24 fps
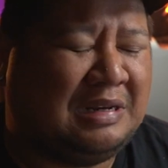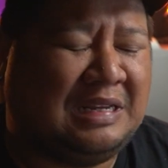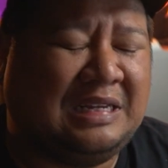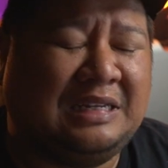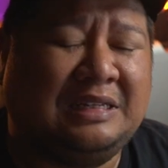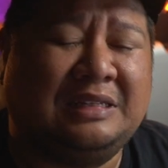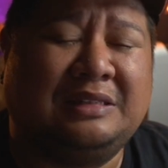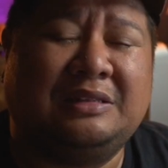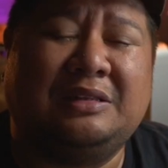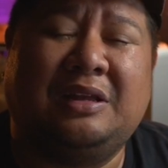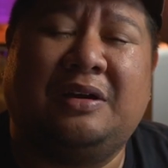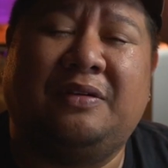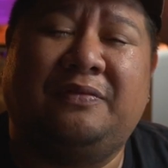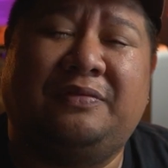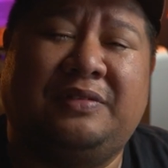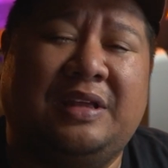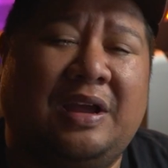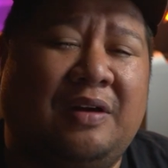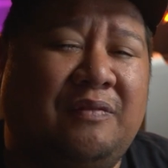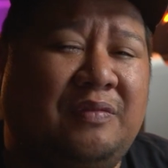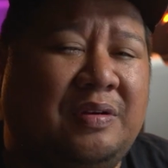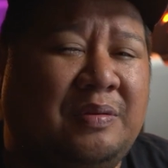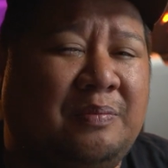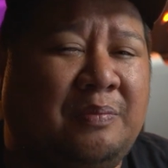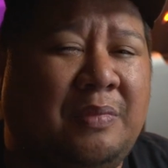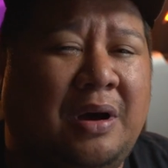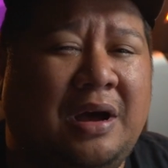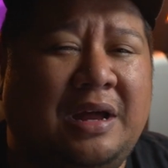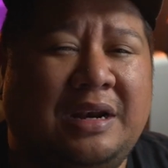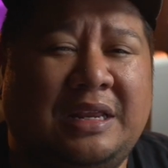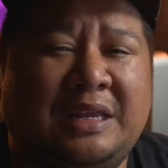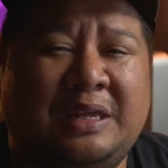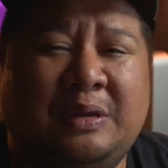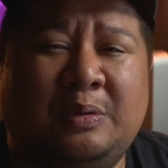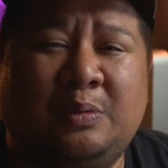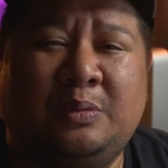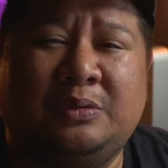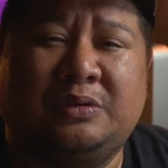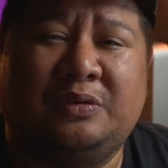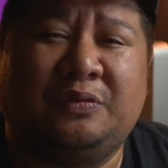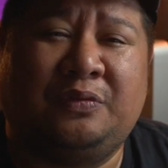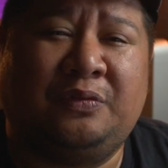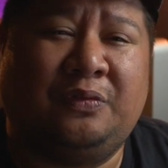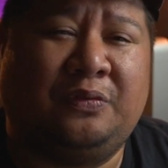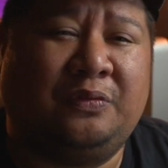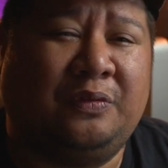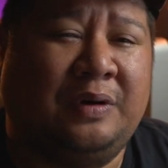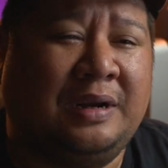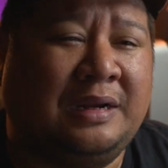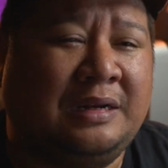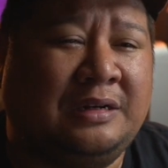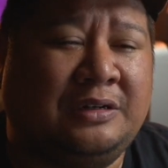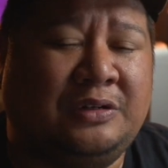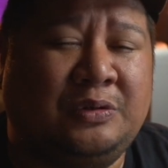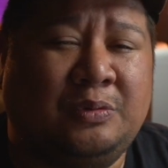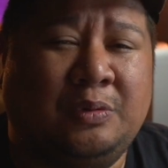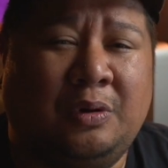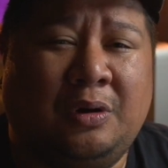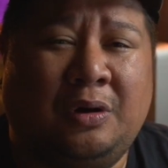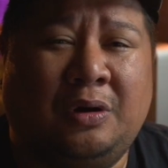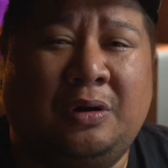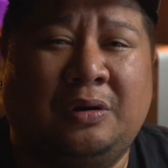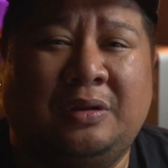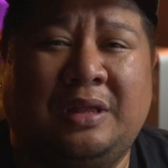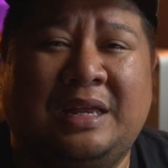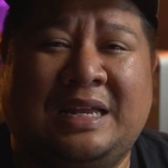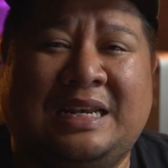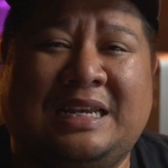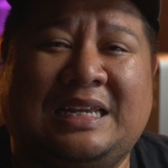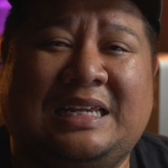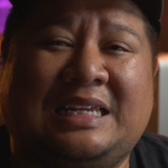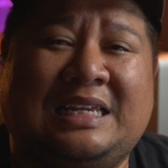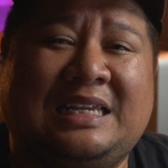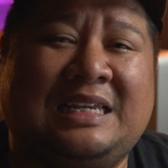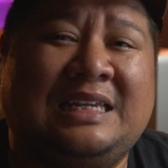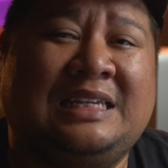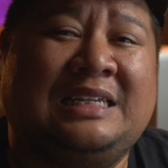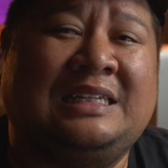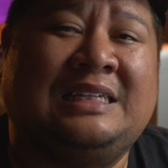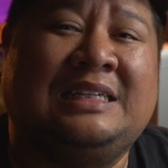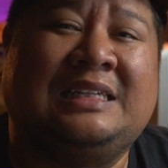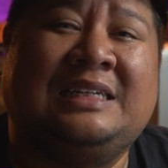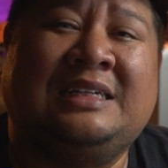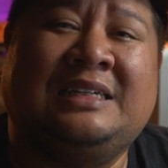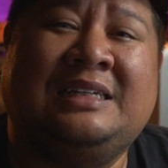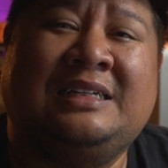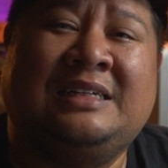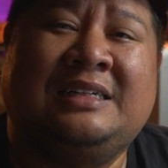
He loved everybody. He was a friend to all, and he